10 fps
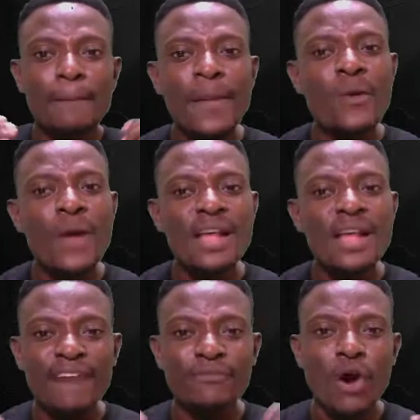Parents
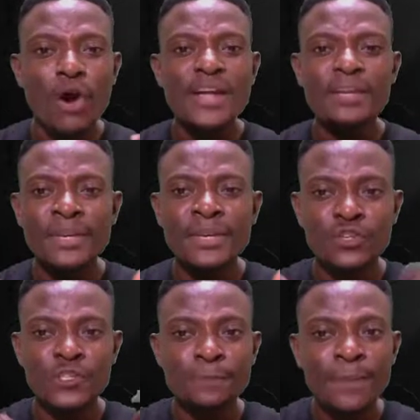have already been
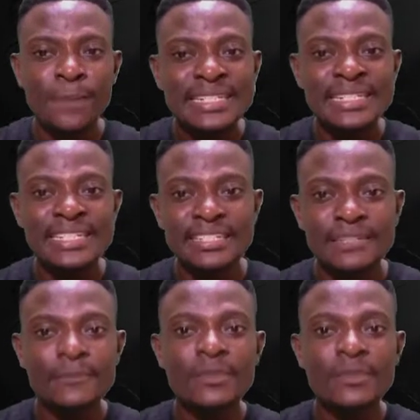suspecting this.